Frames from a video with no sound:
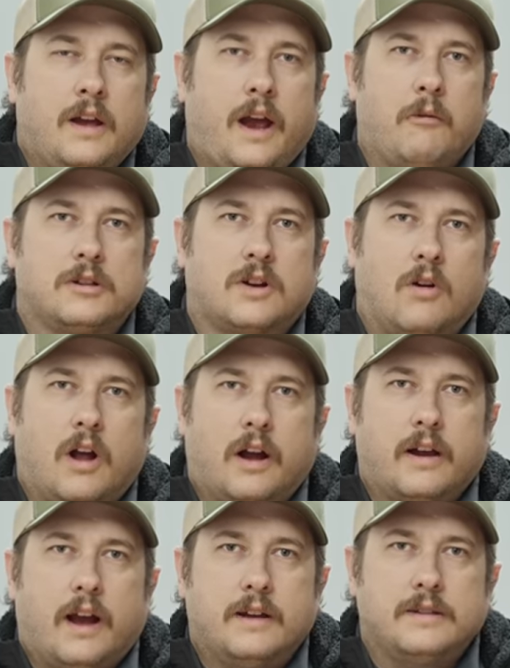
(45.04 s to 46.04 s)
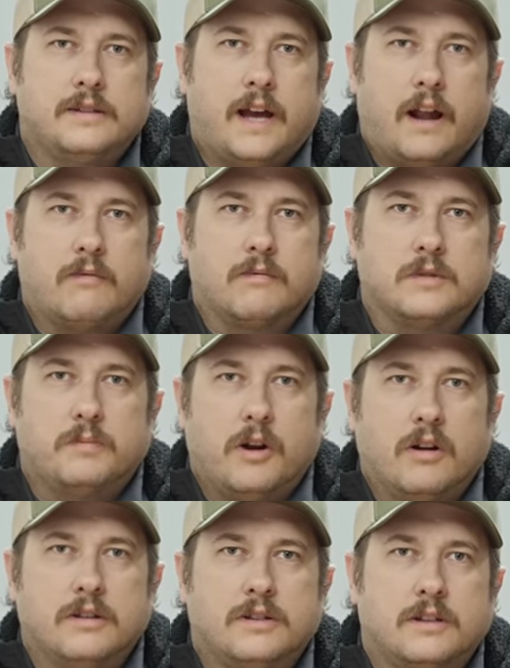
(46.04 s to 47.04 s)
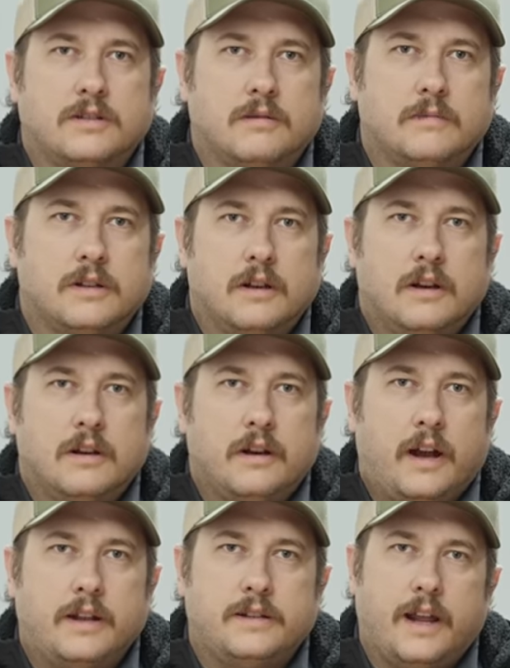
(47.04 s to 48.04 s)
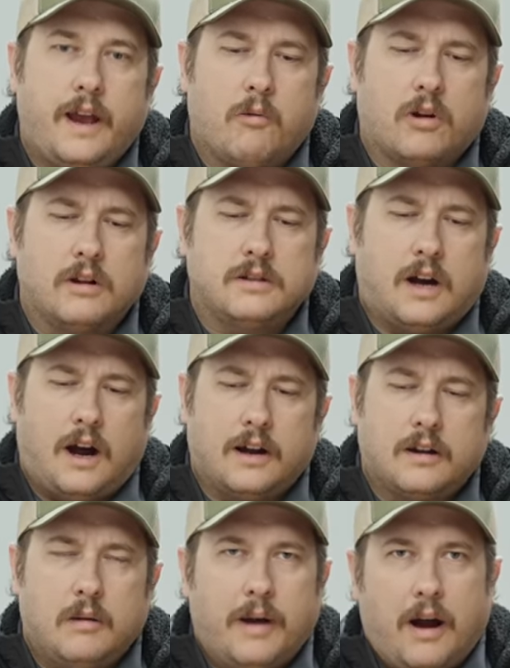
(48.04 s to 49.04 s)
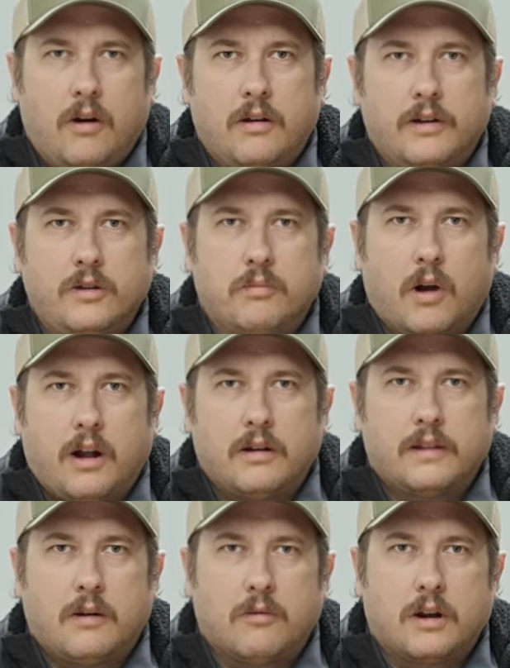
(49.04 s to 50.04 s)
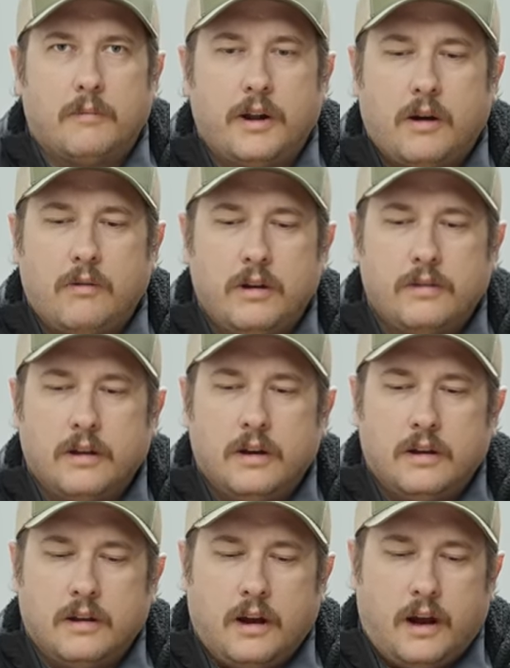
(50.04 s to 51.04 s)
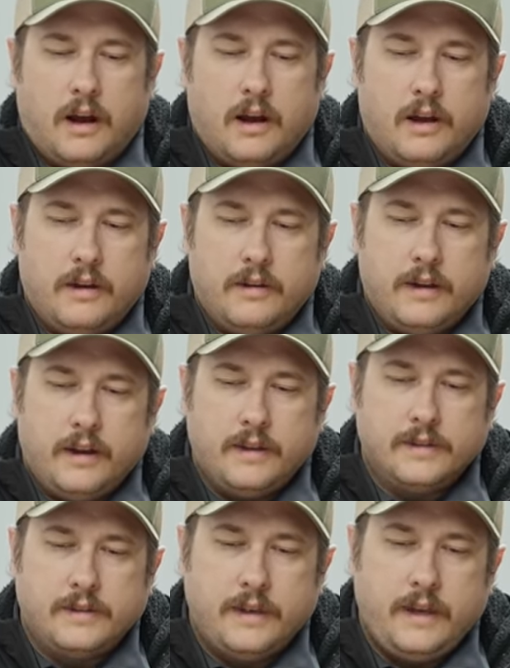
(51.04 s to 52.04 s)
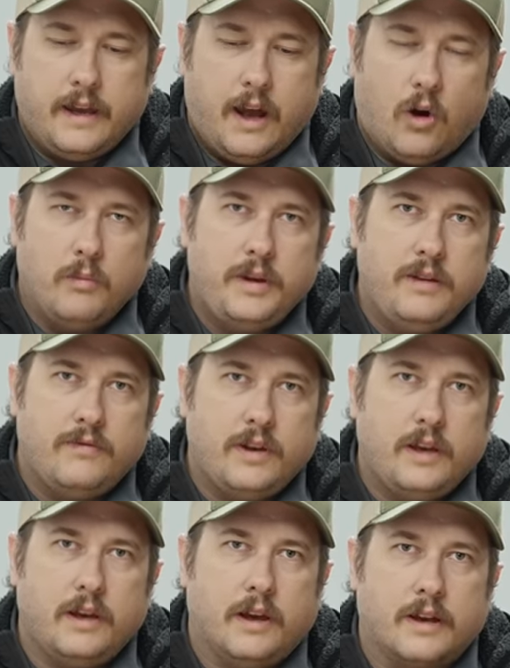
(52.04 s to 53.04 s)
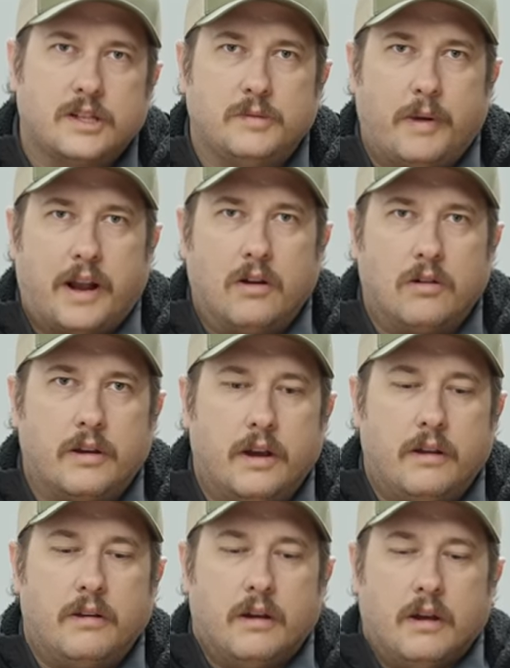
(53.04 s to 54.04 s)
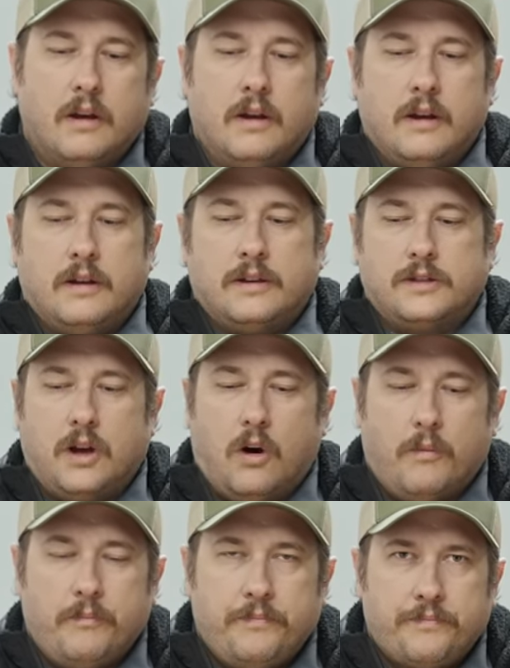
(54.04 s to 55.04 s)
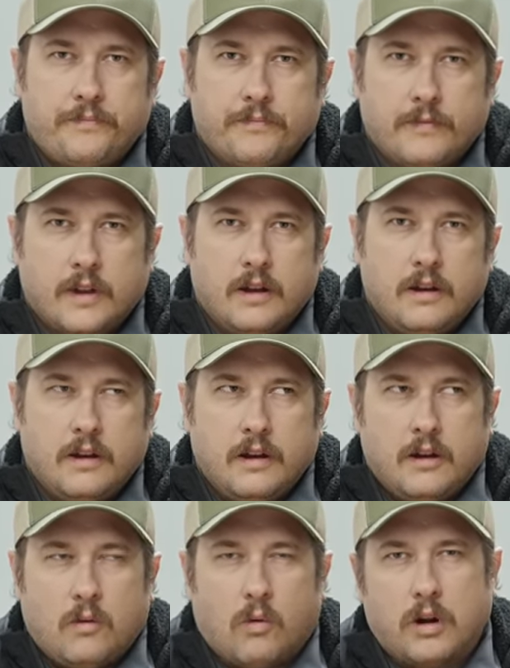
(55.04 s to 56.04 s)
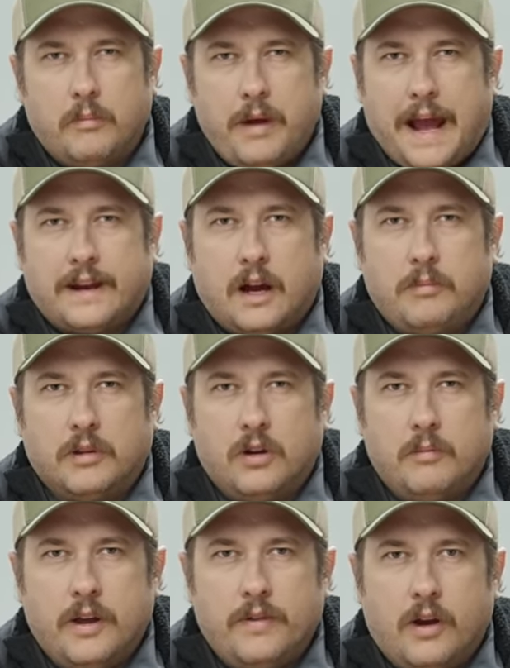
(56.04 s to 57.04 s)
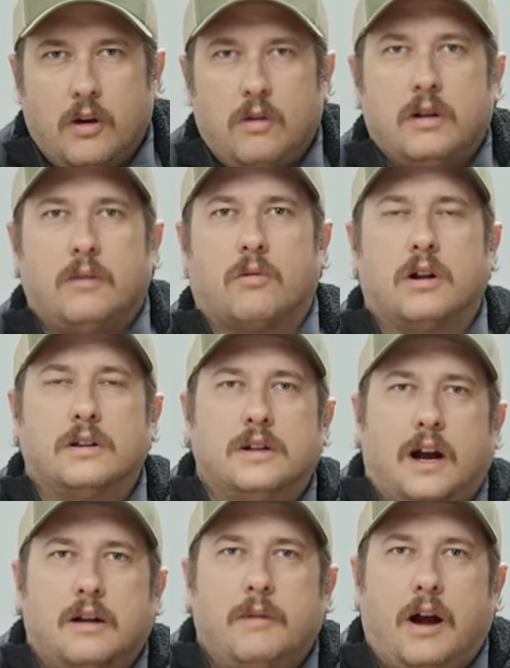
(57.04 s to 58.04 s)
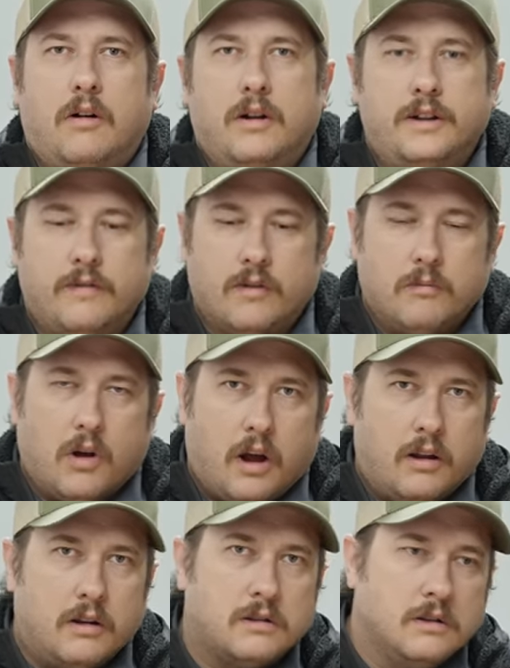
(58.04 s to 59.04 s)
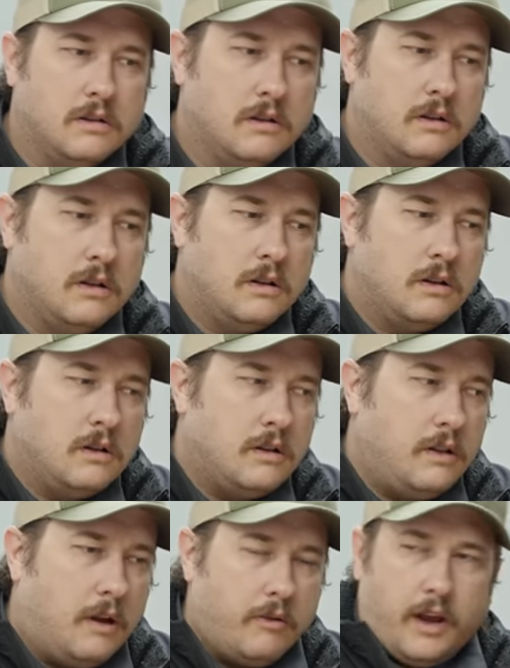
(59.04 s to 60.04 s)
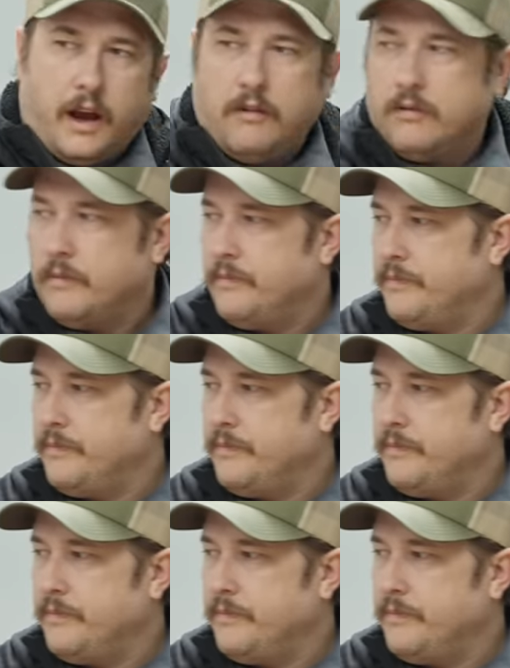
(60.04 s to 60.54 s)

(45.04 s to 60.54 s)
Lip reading: Hey, what's going on, guys? It's Adam from Spiritus Systems. And today we're going to talk about a new product that we're coming out with. It is the LBV Expander Kit. So we're going to back up a little bit, though, and we're going to talk about a different product that we have